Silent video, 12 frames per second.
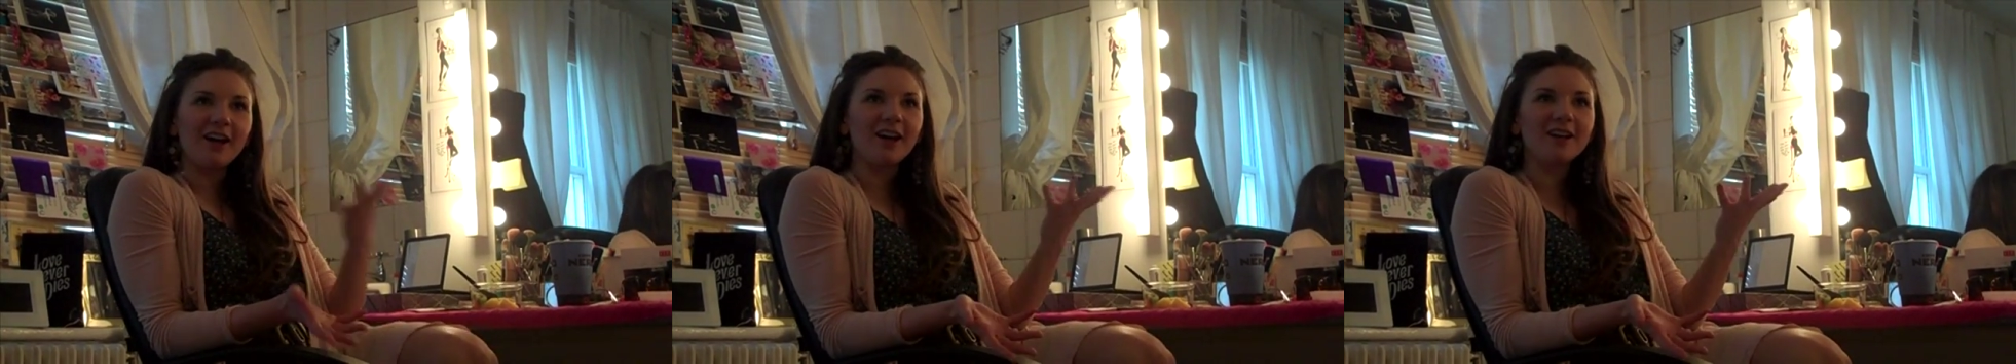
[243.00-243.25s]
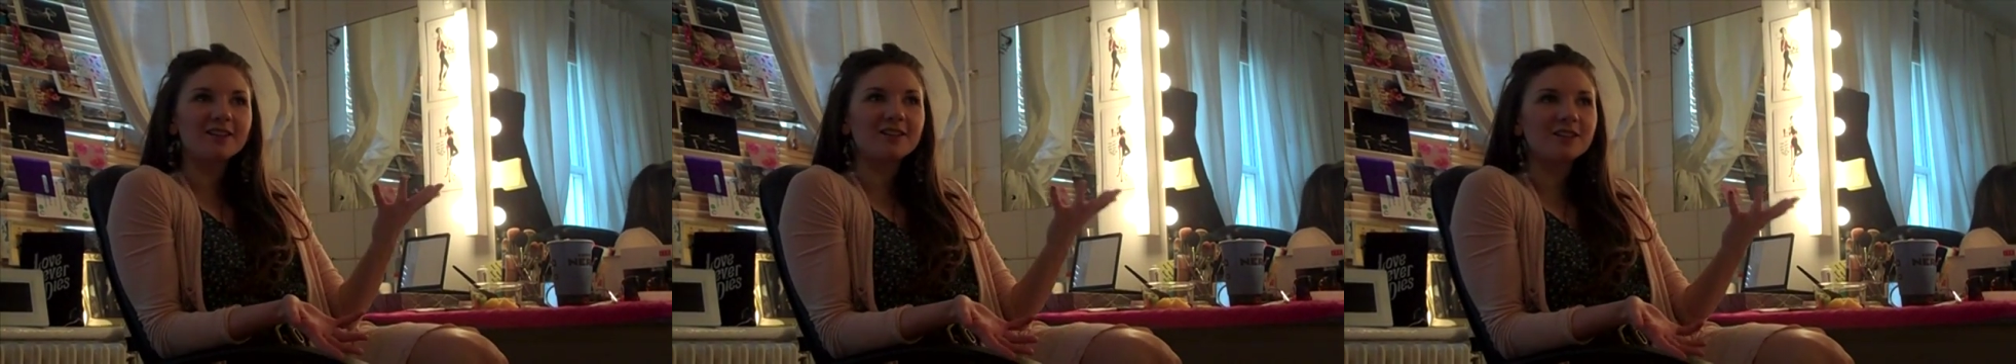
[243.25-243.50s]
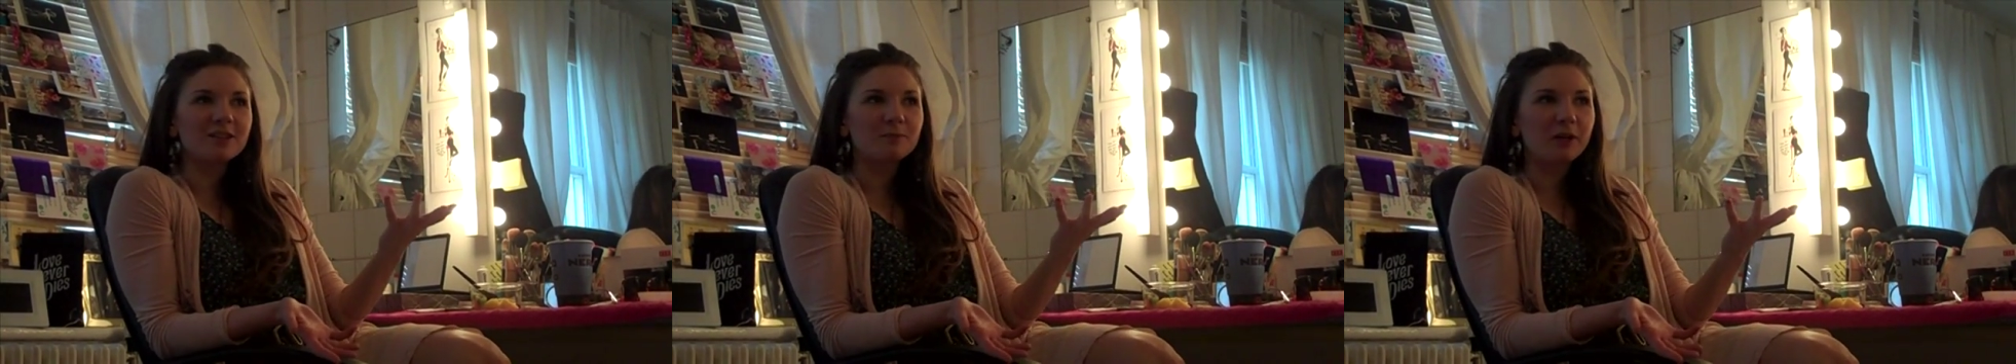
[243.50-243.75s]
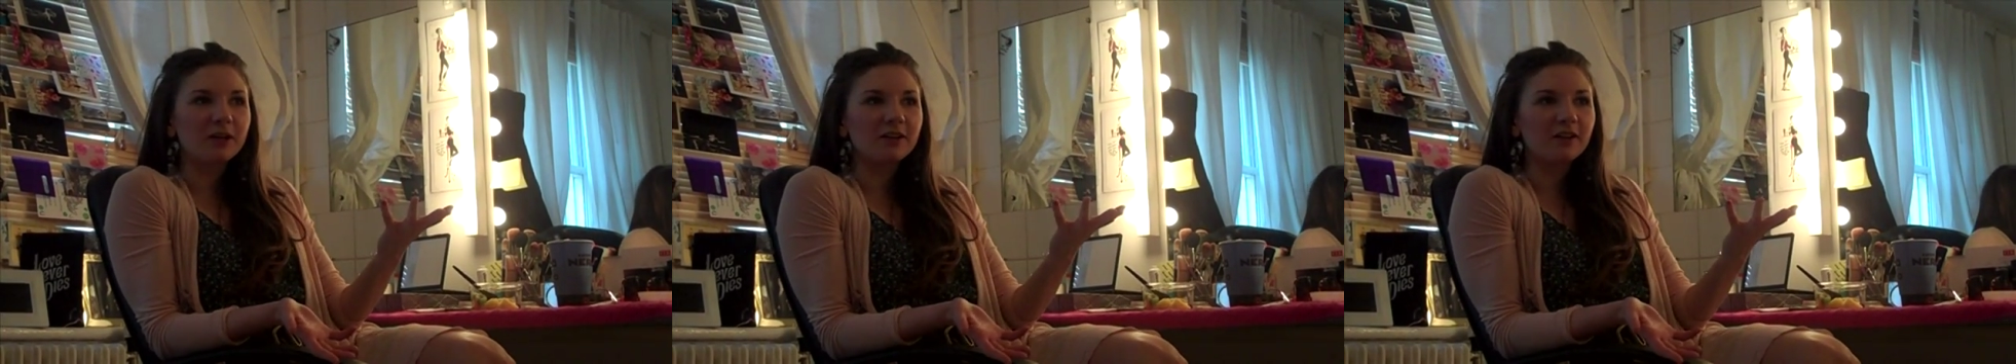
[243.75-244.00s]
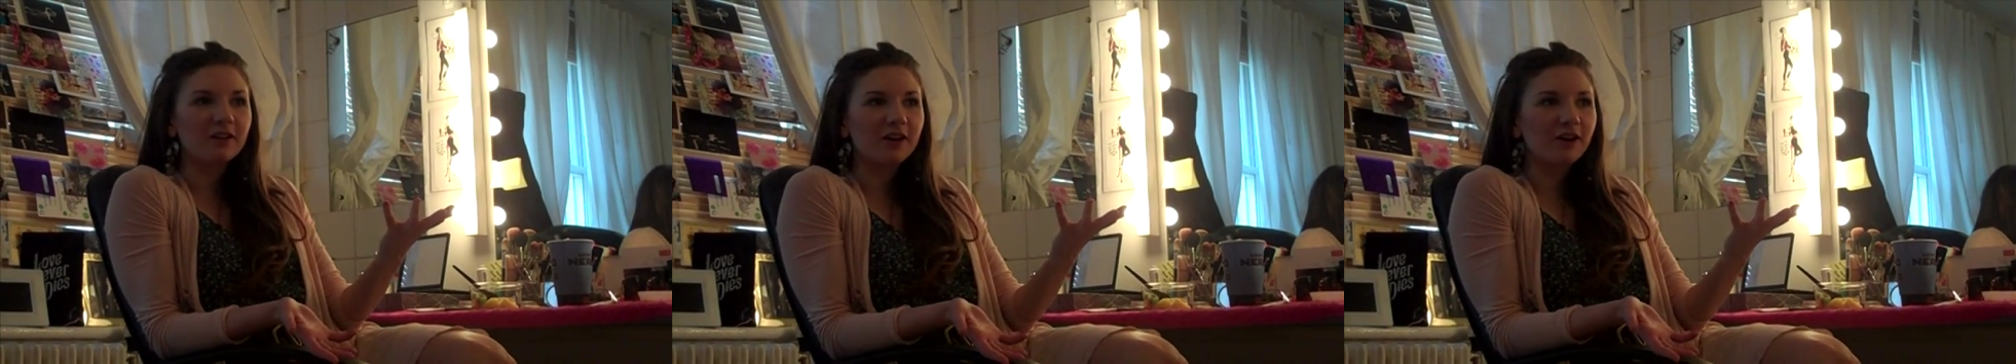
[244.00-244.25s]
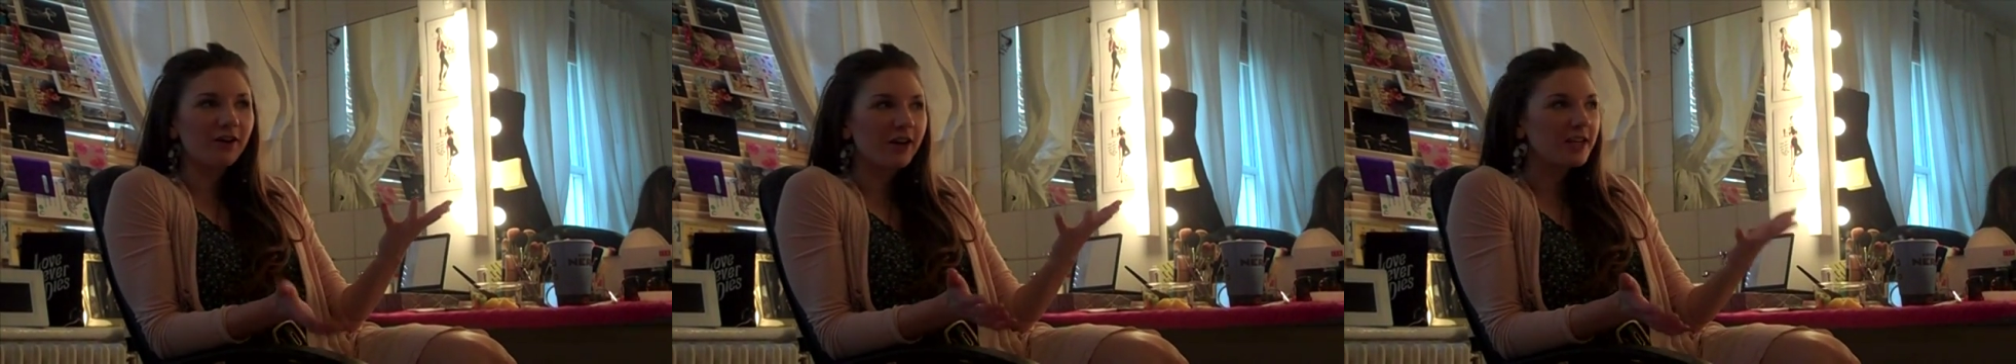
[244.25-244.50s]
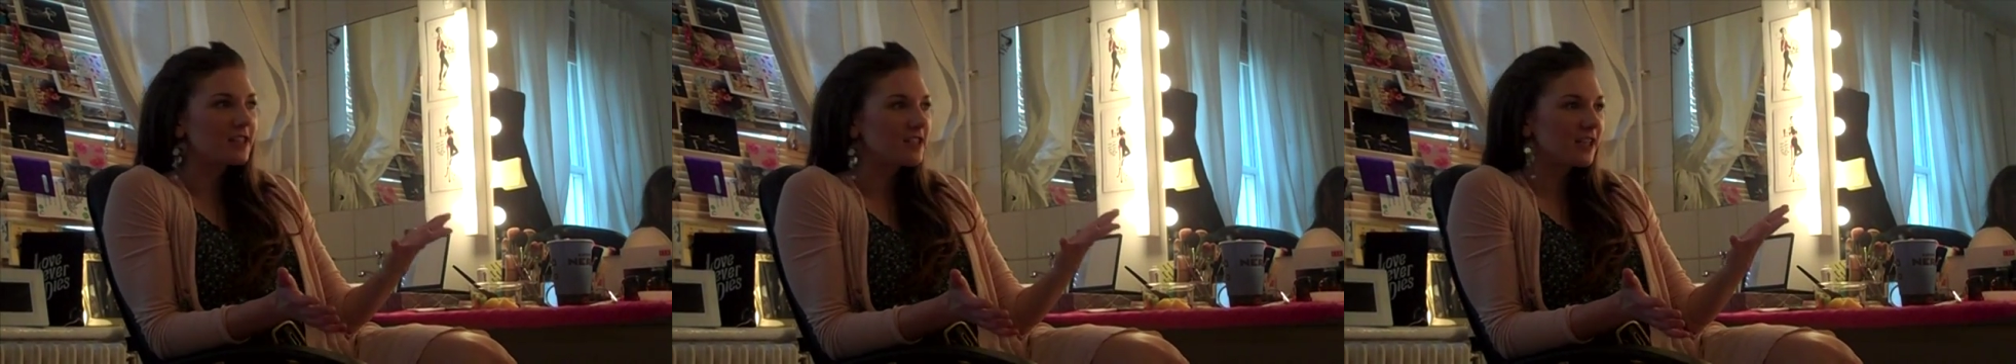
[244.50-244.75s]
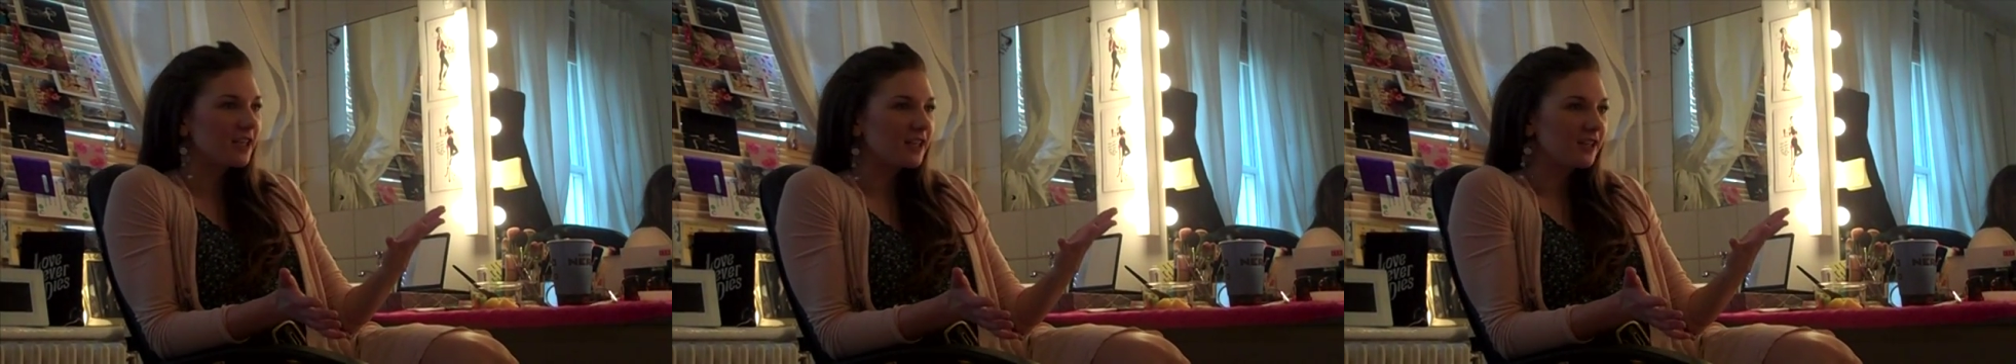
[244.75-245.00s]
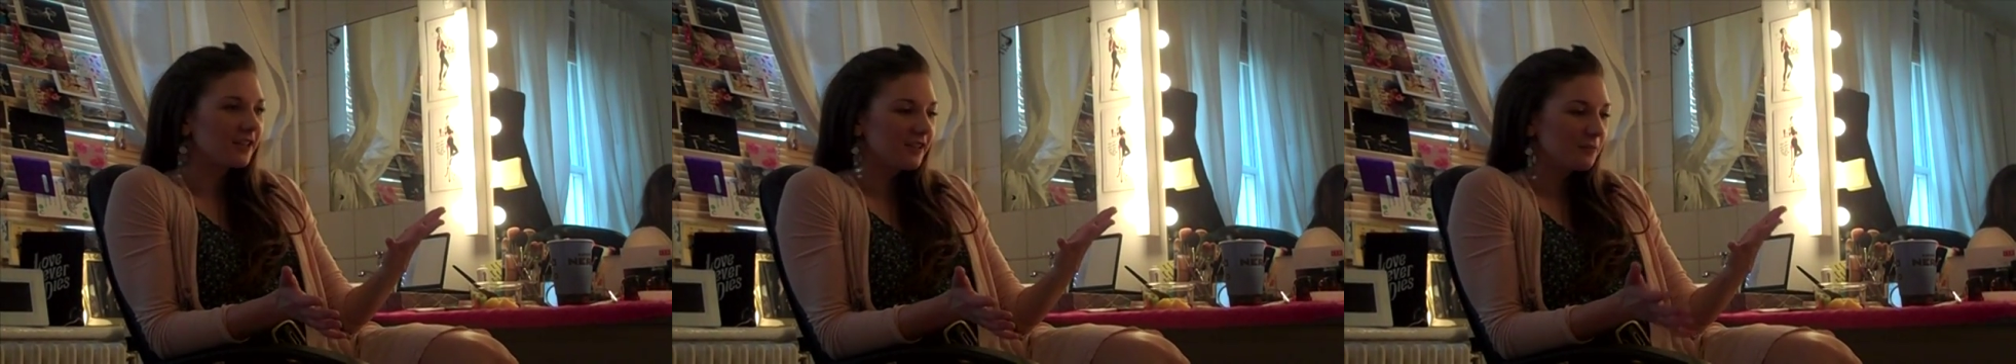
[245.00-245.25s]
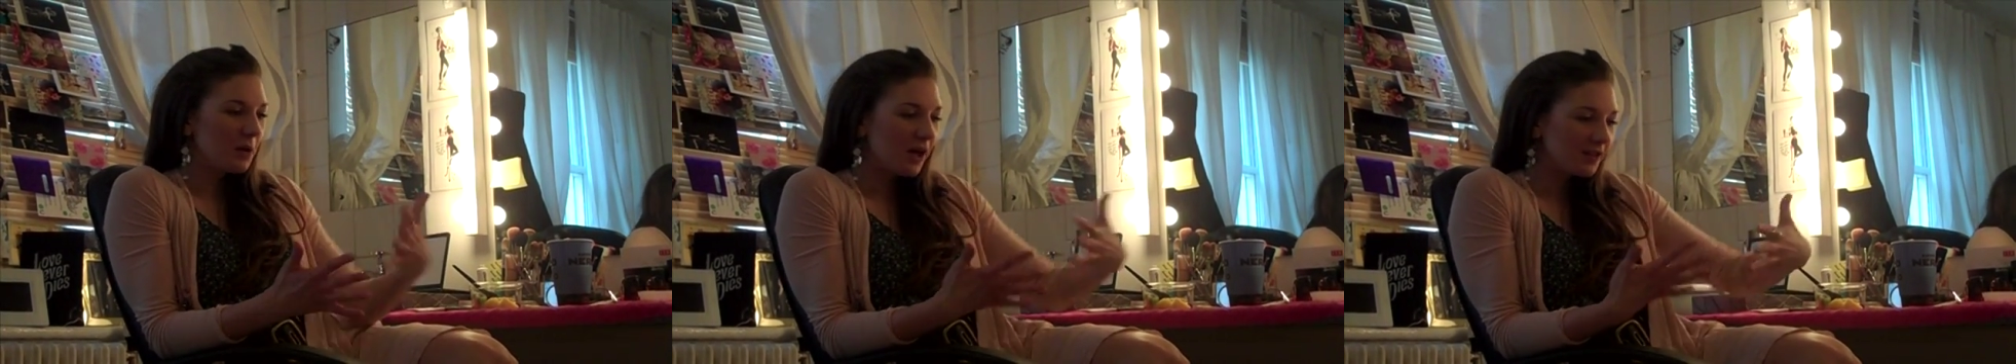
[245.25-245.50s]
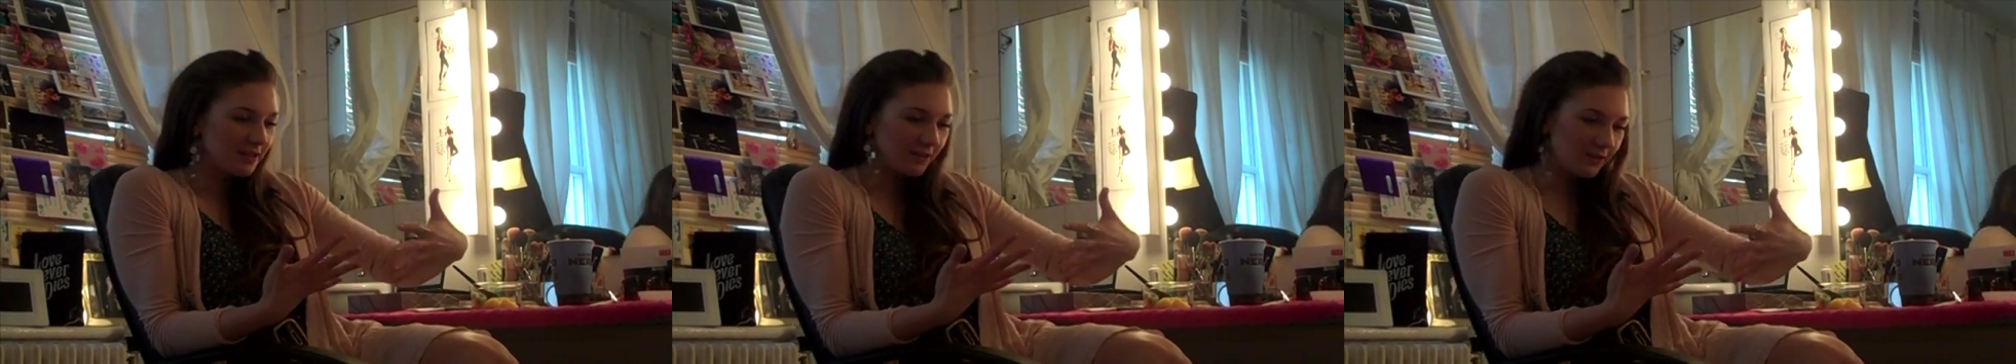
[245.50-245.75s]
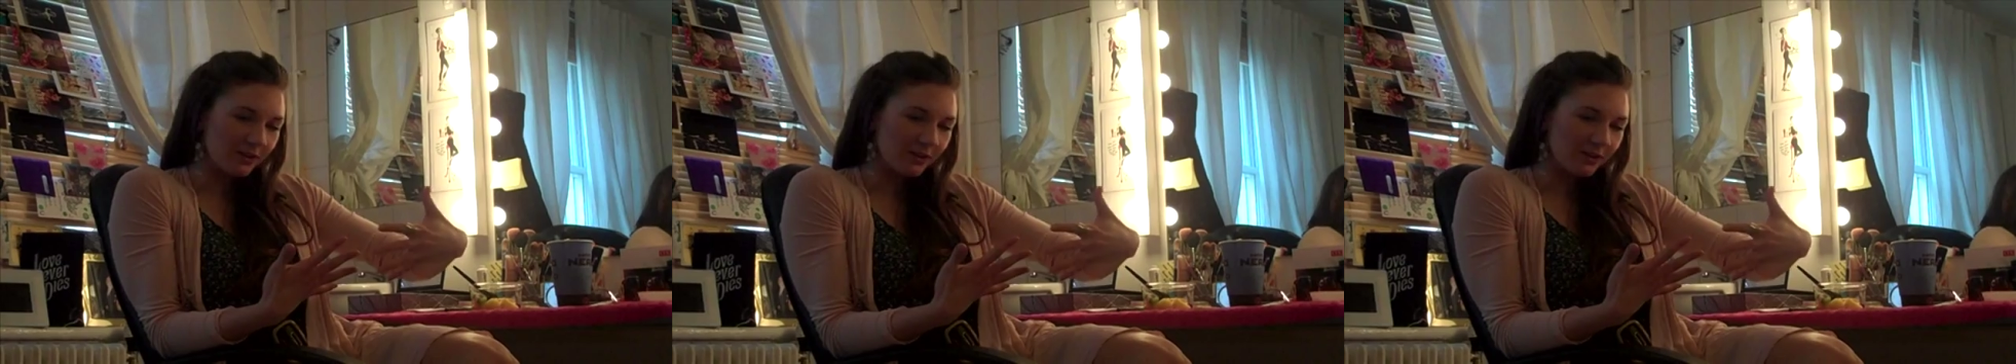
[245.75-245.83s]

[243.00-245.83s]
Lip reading: it's just been a crazy puzzle,